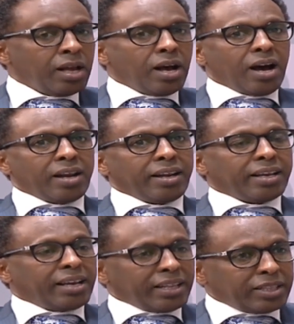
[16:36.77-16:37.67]
And
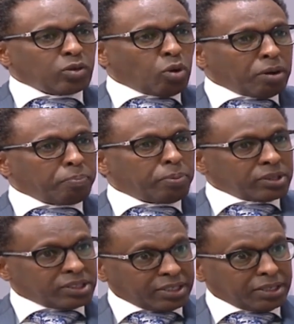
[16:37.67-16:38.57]
getting
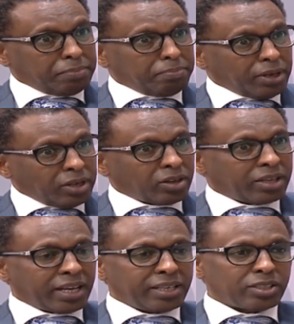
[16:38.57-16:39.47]
1.3 million
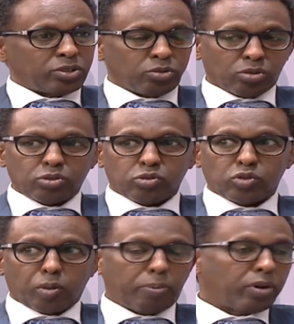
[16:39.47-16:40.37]
Kenyans, you know, to
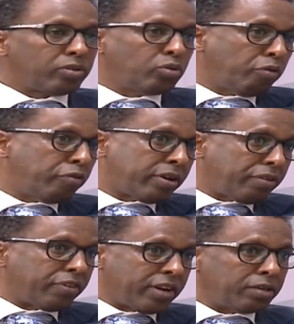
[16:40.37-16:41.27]
support your
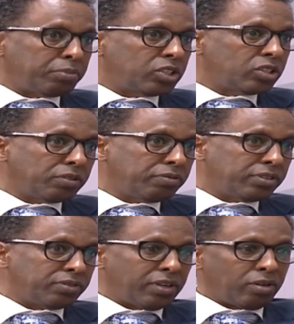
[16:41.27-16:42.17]
referendum initiative
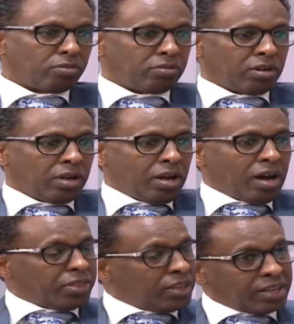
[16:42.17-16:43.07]
is very good. Mm.
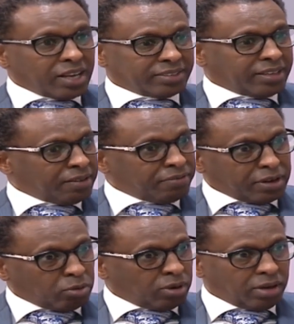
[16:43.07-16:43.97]
I think he has done
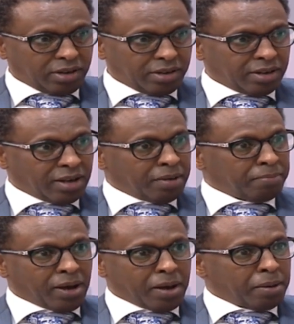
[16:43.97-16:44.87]
very well.
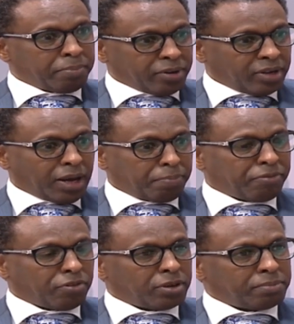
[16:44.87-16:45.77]
I'm I'm real happy
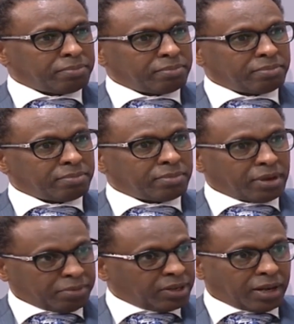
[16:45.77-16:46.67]
for him.
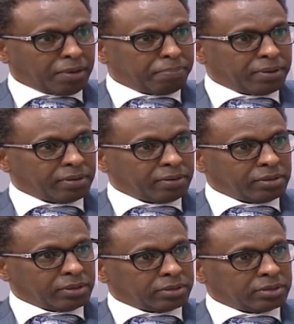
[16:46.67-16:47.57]
I'm real happy. Yeah.
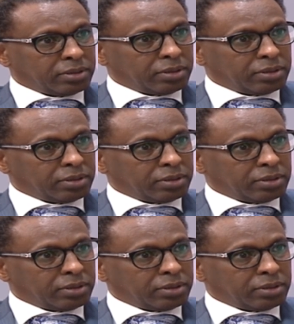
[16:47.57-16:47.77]
Yes.